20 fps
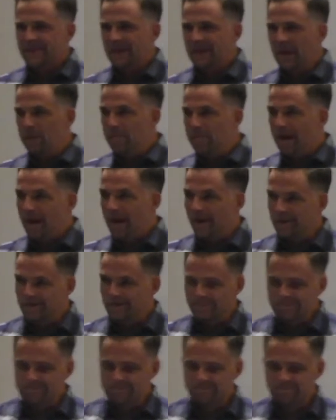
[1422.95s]
about
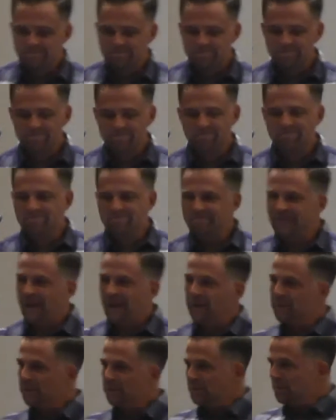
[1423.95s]

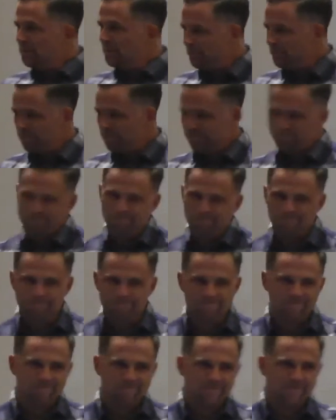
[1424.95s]
how you,
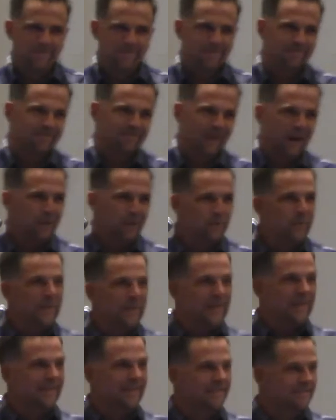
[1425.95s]
how
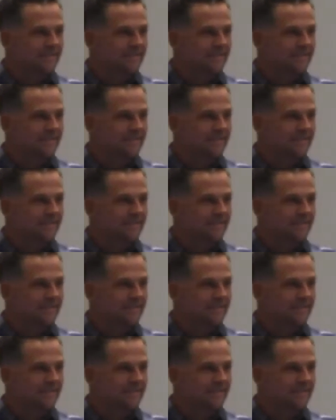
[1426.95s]
we